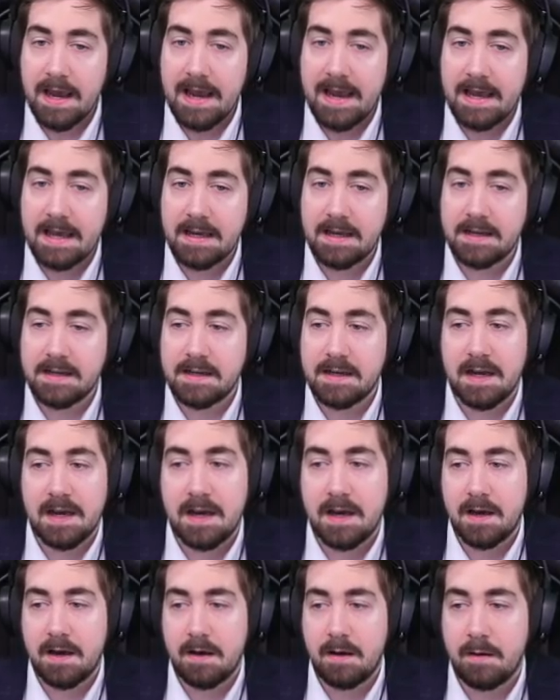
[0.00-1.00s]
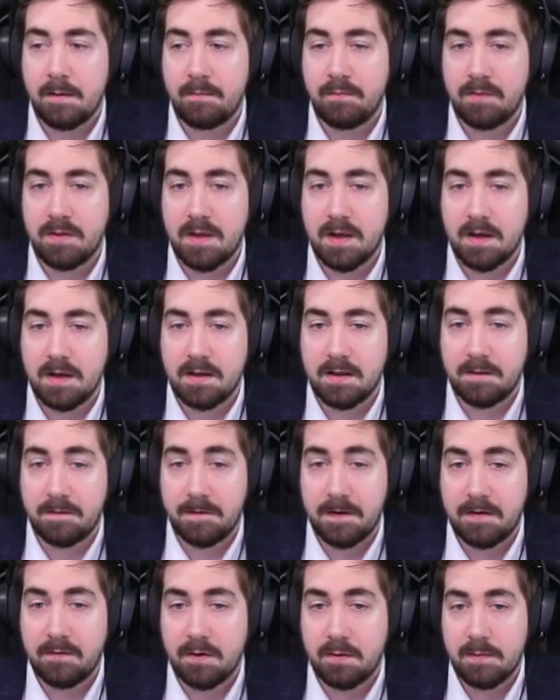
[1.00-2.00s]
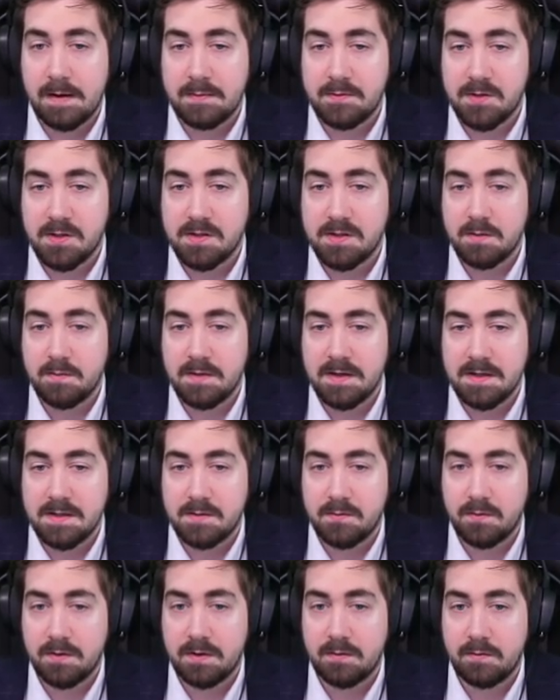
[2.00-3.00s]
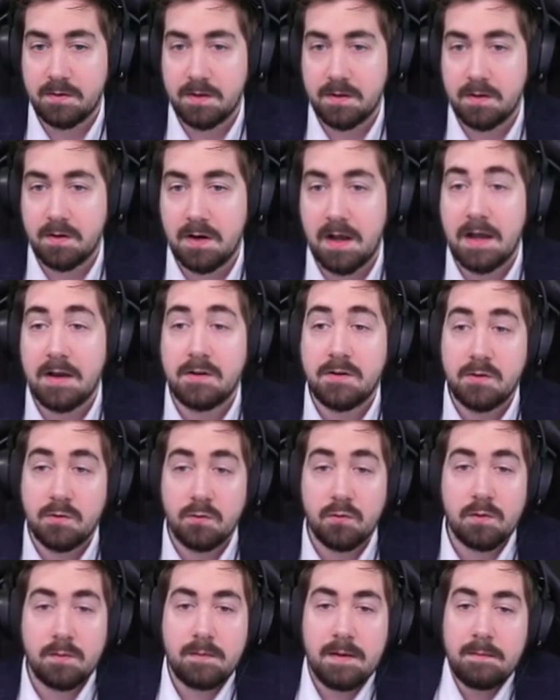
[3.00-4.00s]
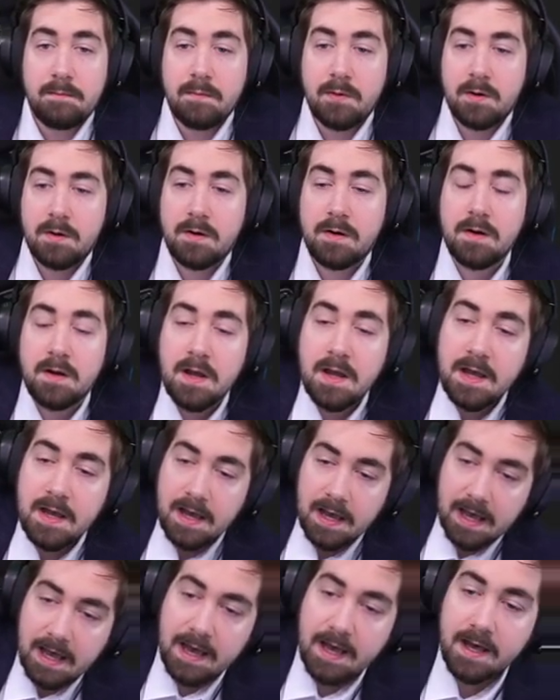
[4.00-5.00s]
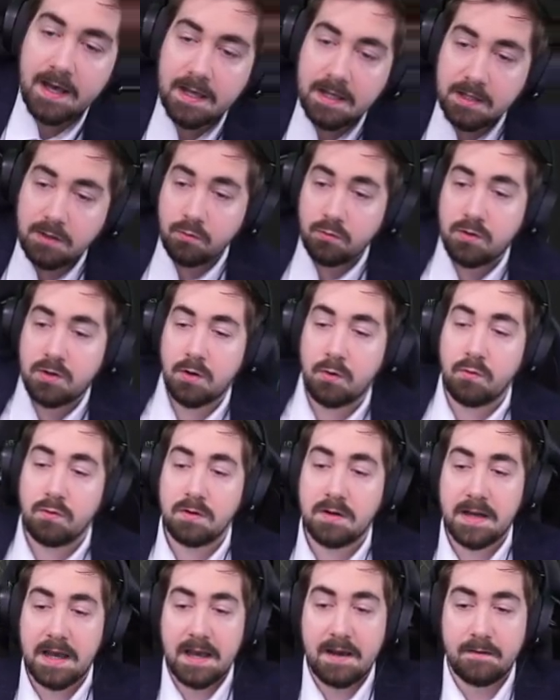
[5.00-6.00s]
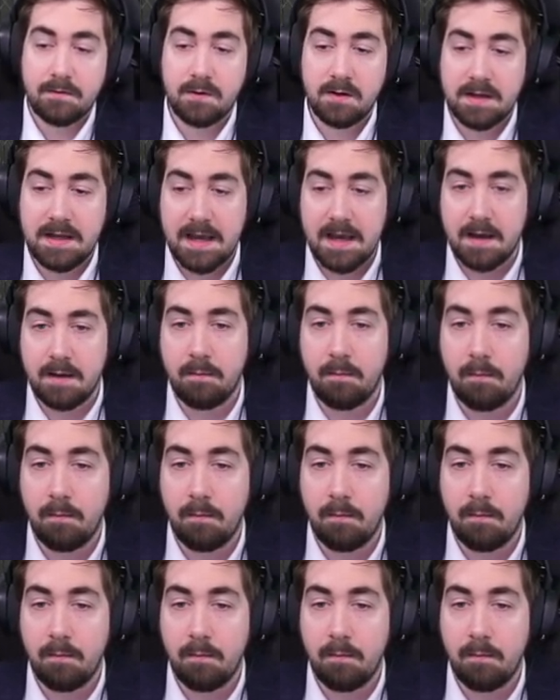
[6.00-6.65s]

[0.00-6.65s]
And the favorite map system is really, really good. And do remember, you don't ever get